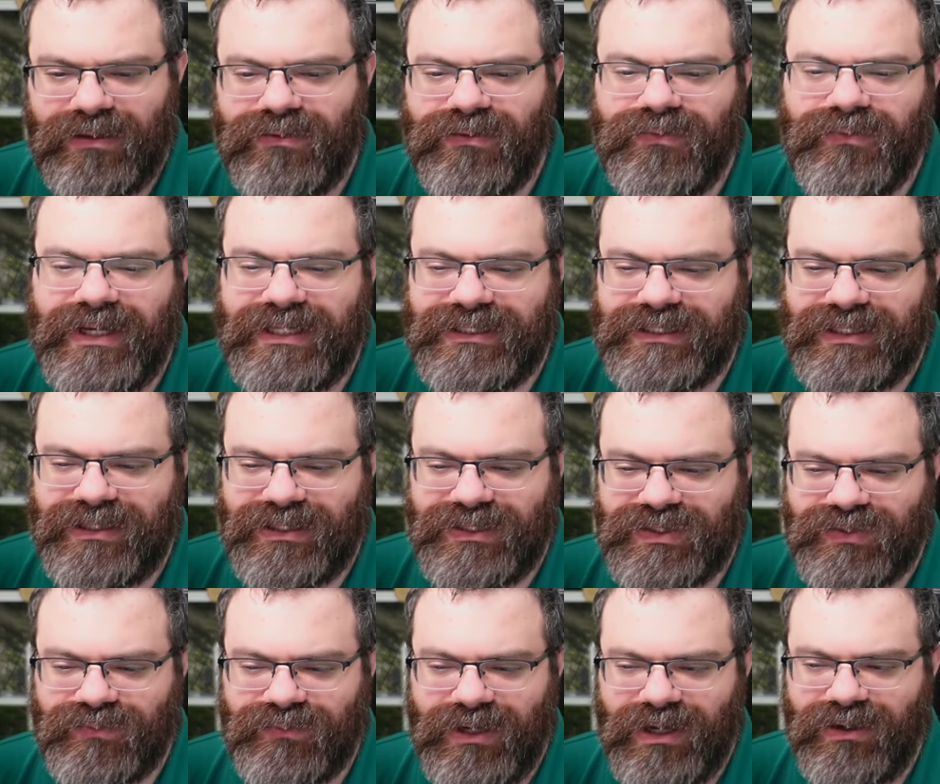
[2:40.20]
the rest of
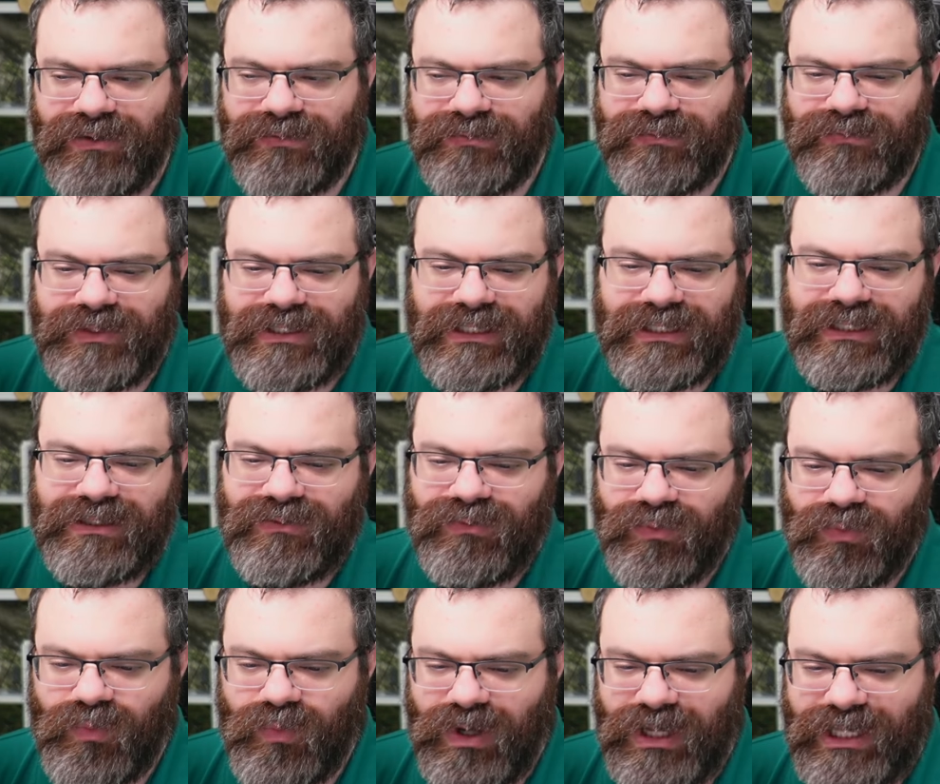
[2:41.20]
this row, we need
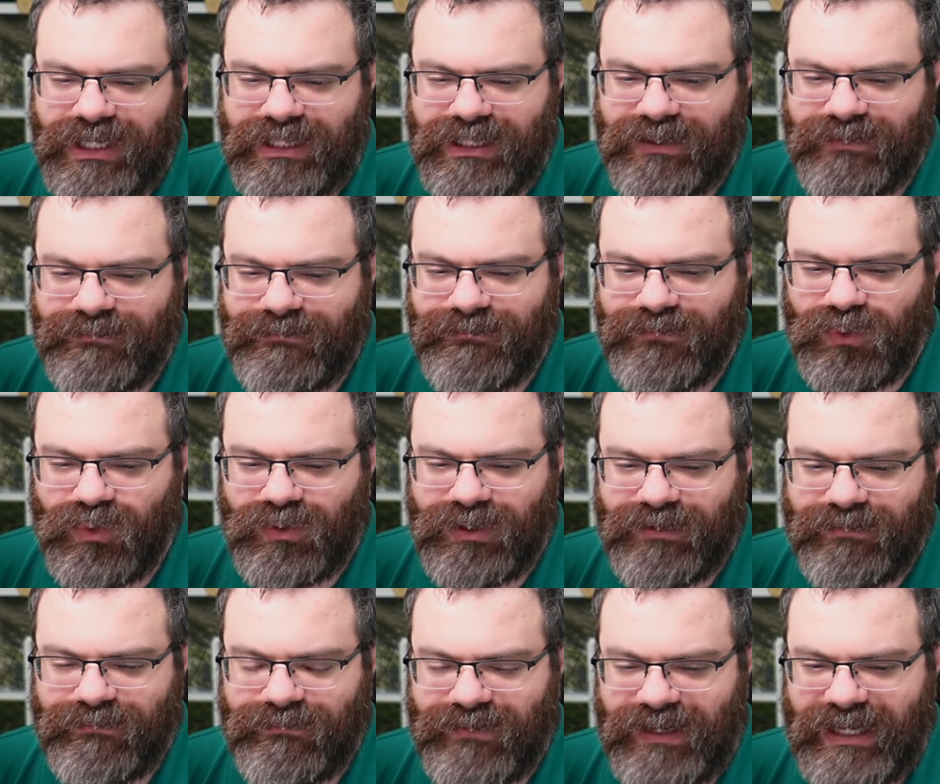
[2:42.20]
one,
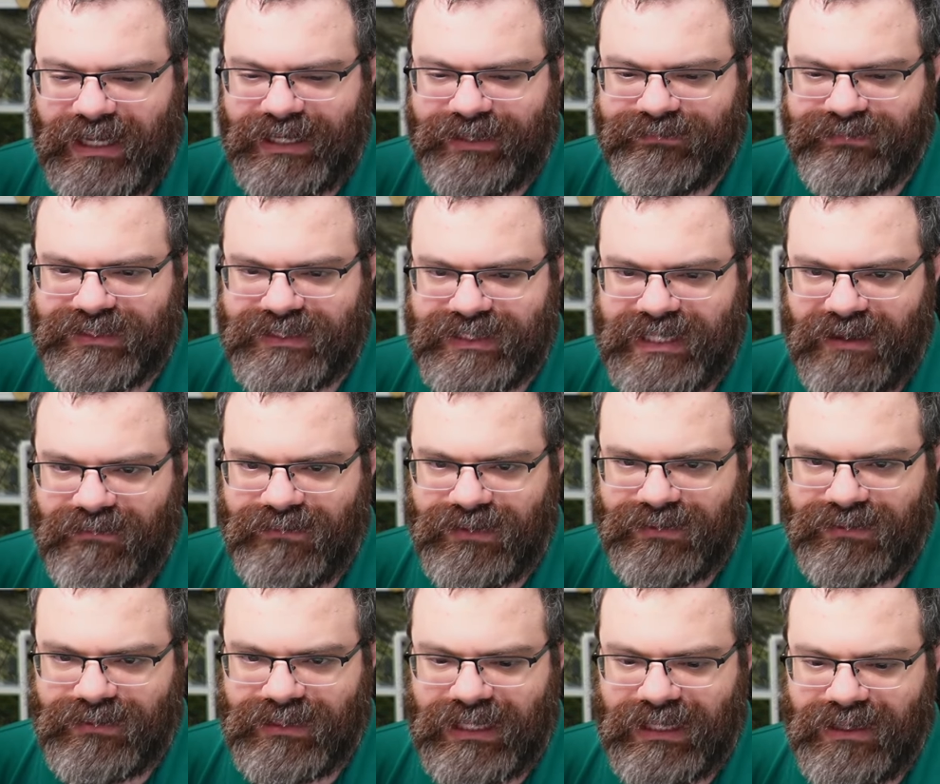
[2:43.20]
four, five,
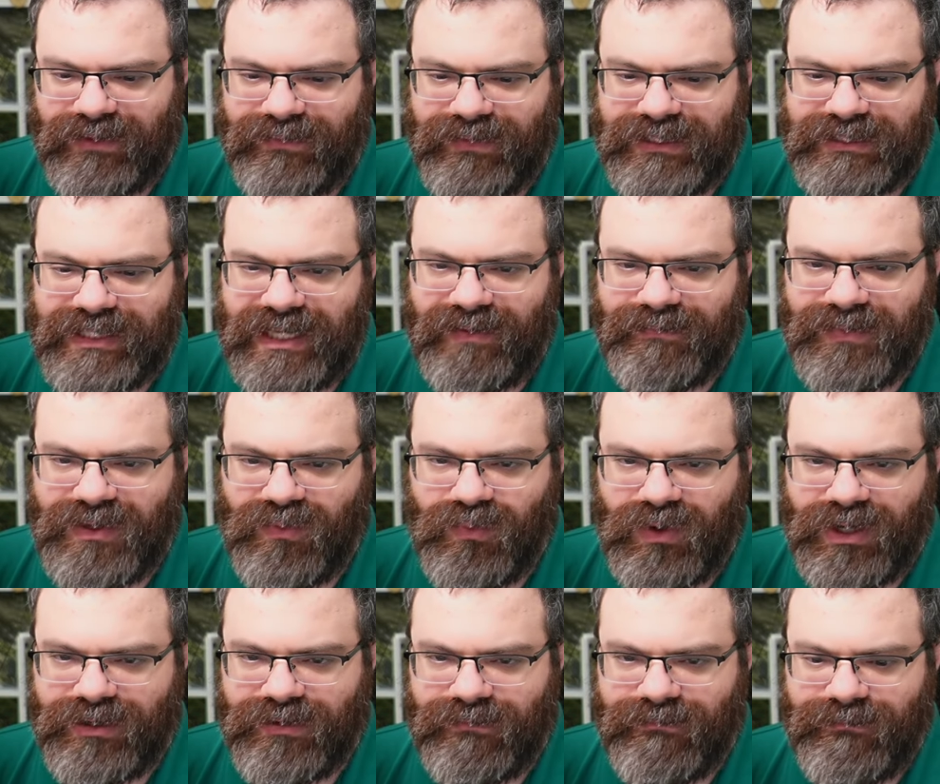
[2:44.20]
seven. This can't be
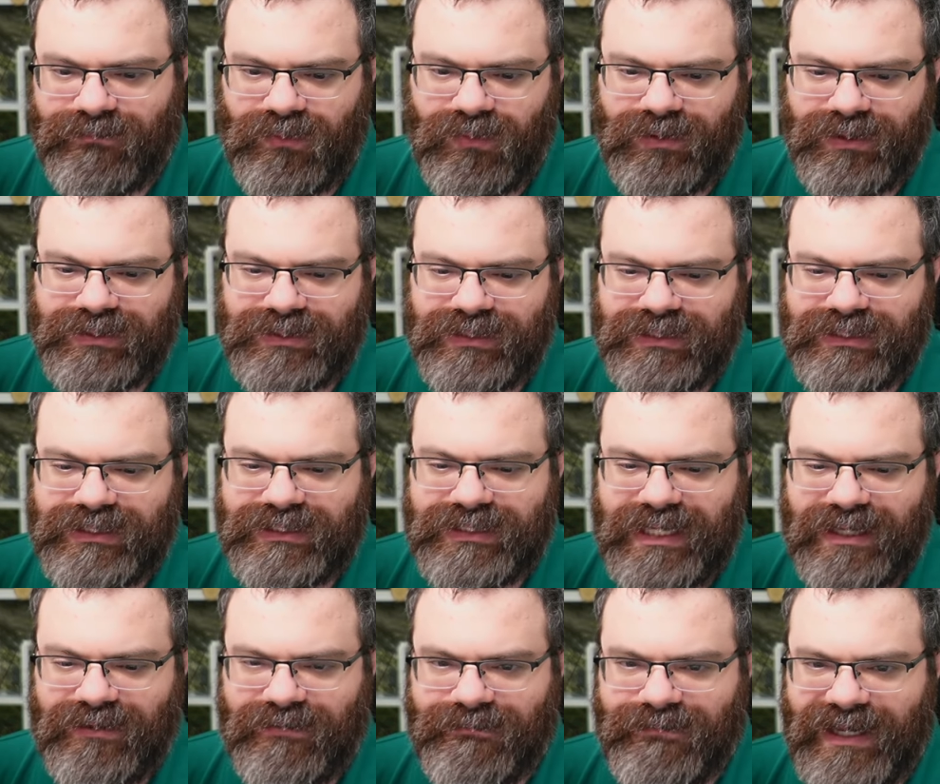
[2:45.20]
1 or 4, so this is
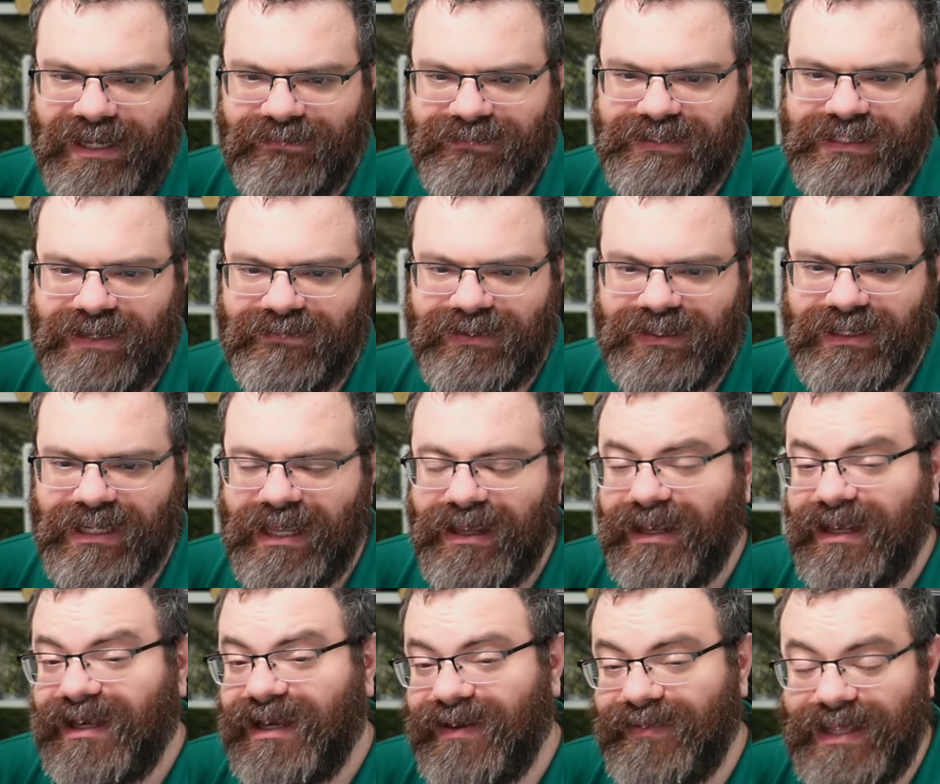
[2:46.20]
down to 5, 7,
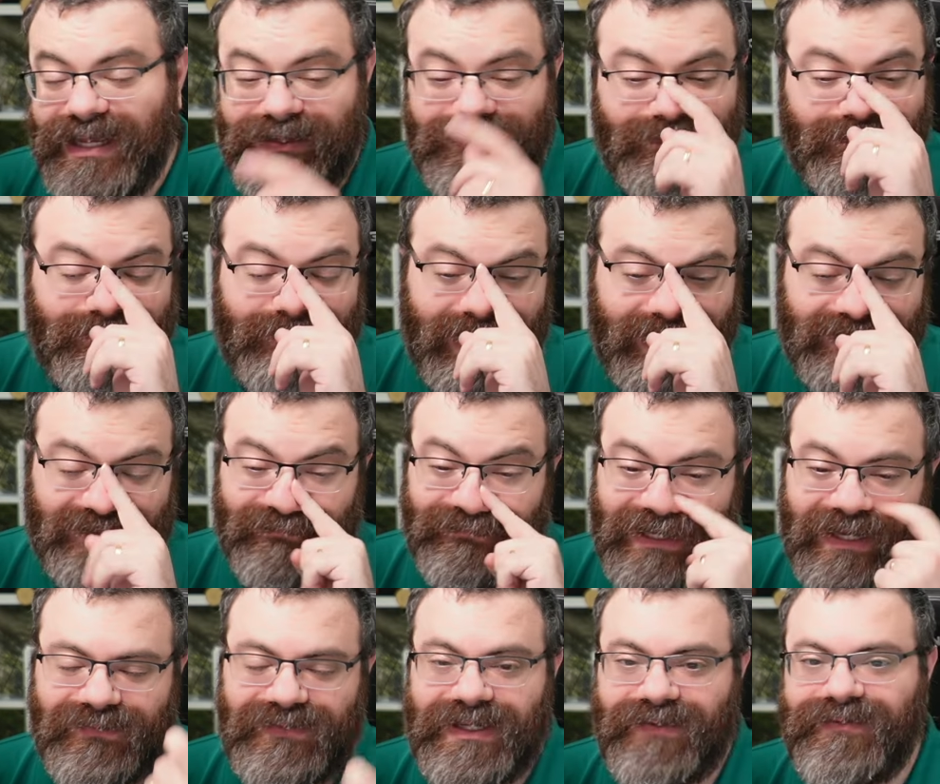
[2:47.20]
and that makes a
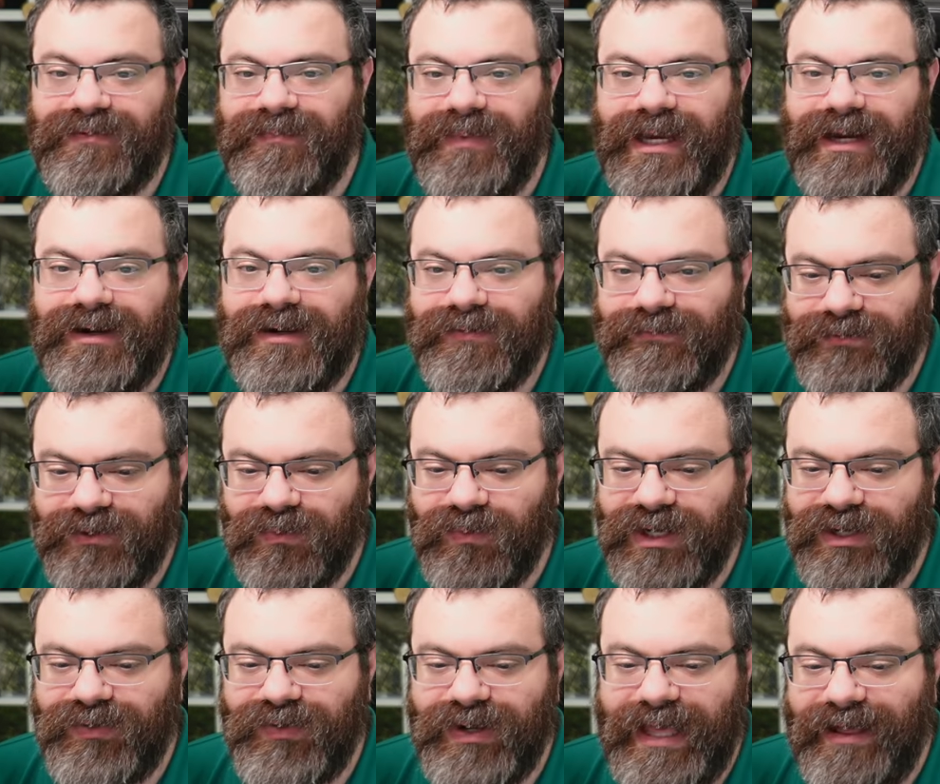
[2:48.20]
5, 7 pair. If you're
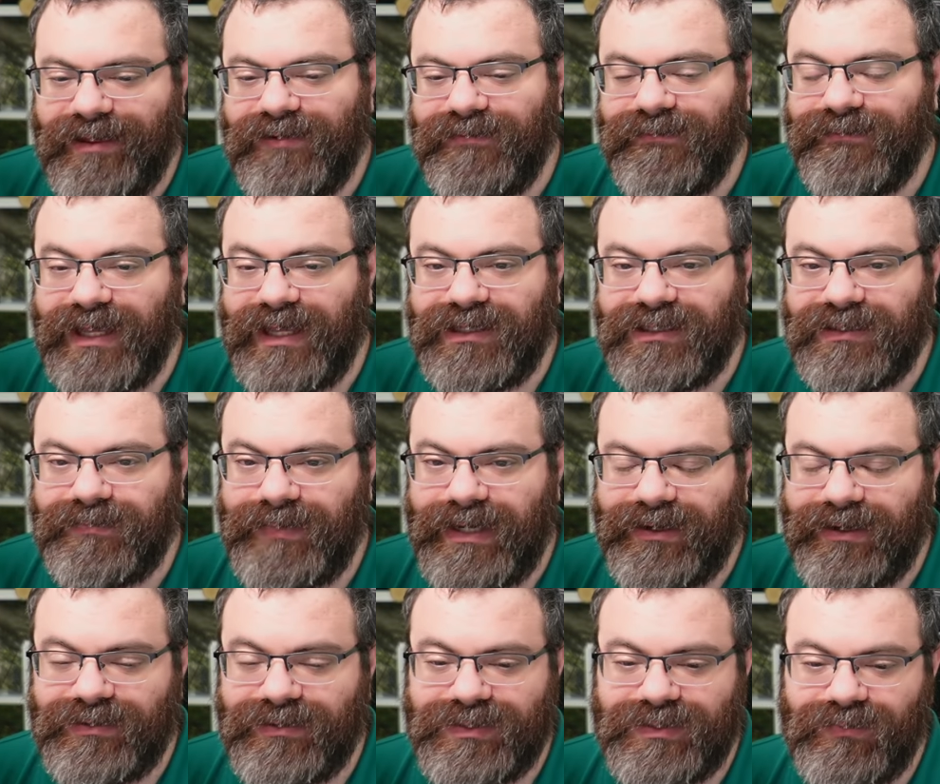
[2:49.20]
wondering how to find
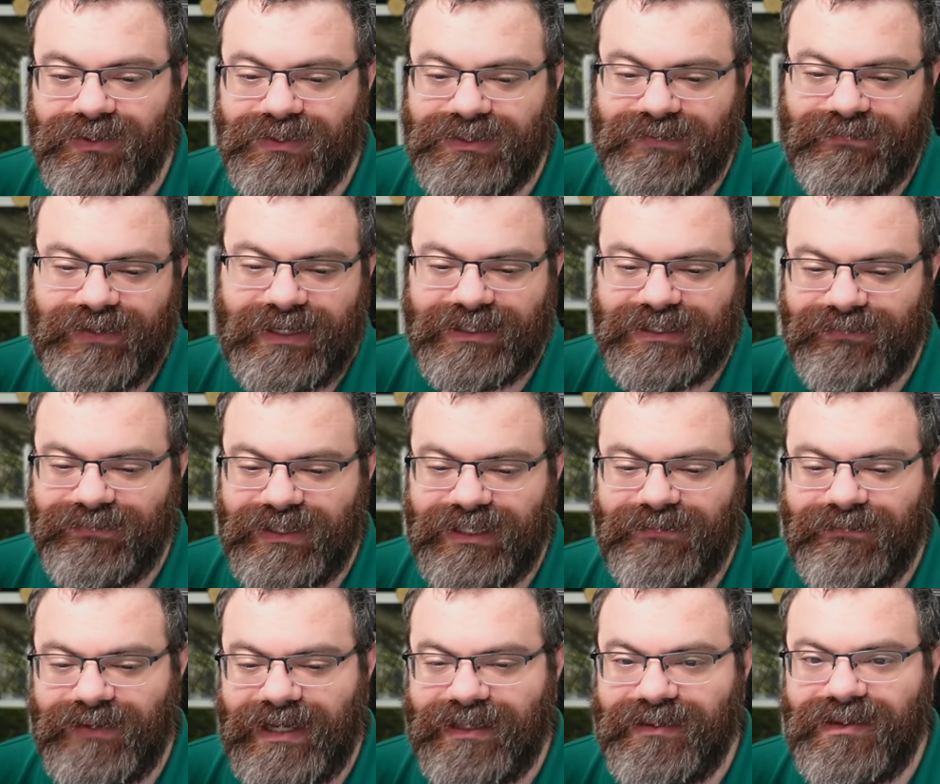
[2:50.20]
pairs most
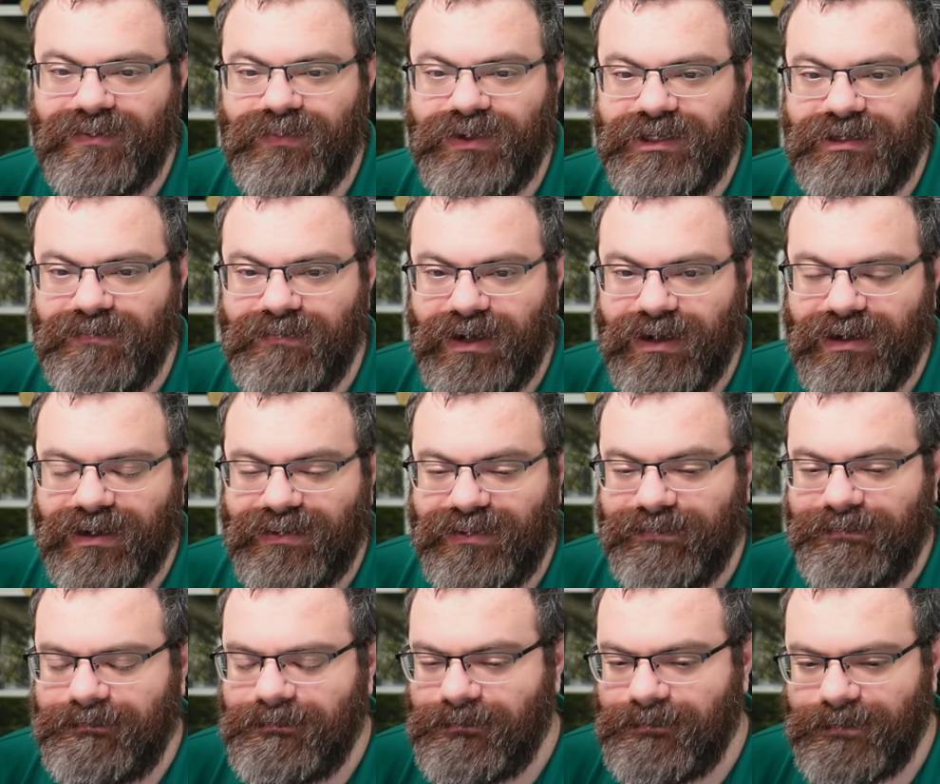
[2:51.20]
effectively, find them when you mark
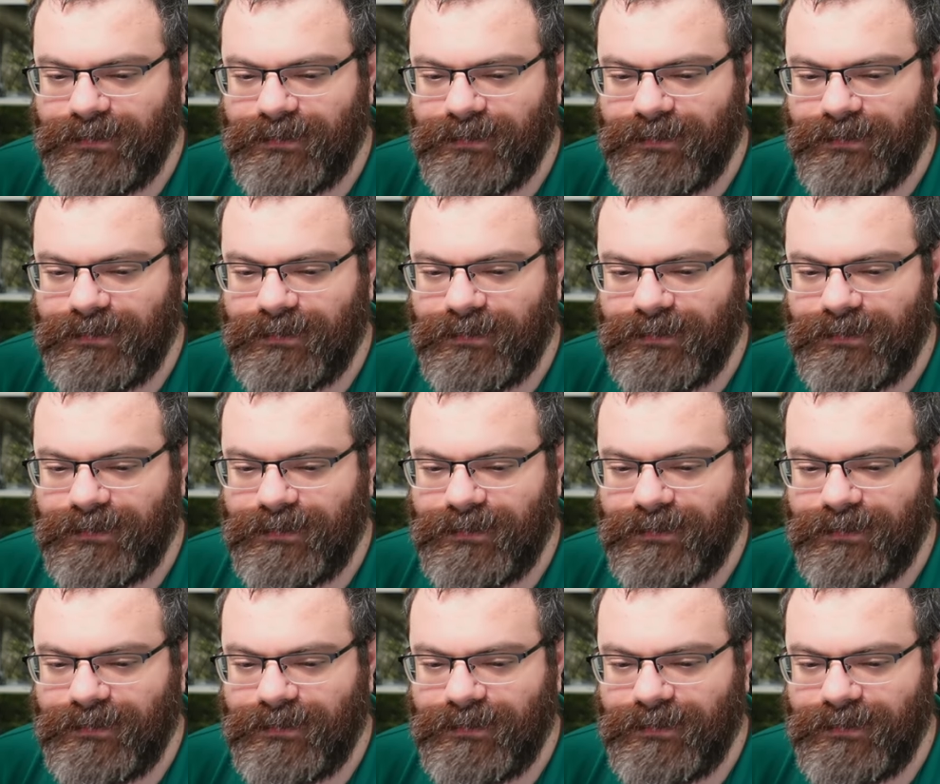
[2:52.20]
them.